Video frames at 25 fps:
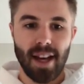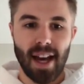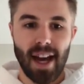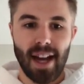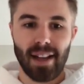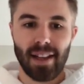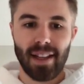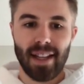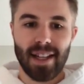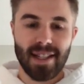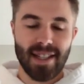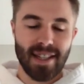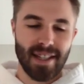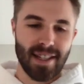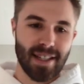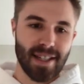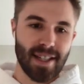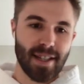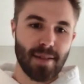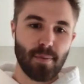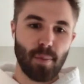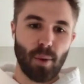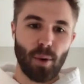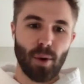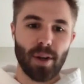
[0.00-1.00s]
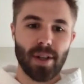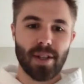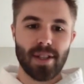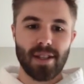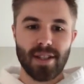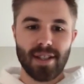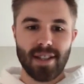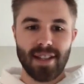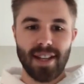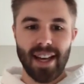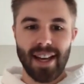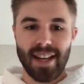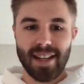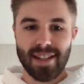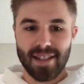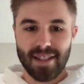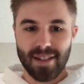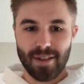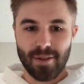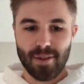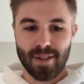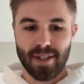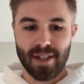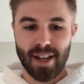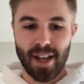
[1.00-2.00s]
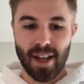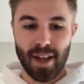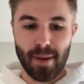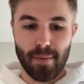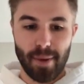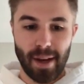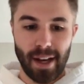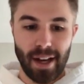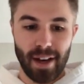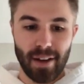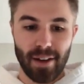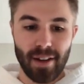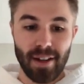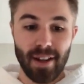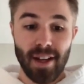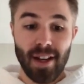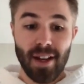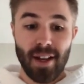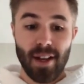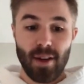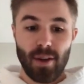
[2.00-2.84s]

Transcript: adolescent sports days, it was all about,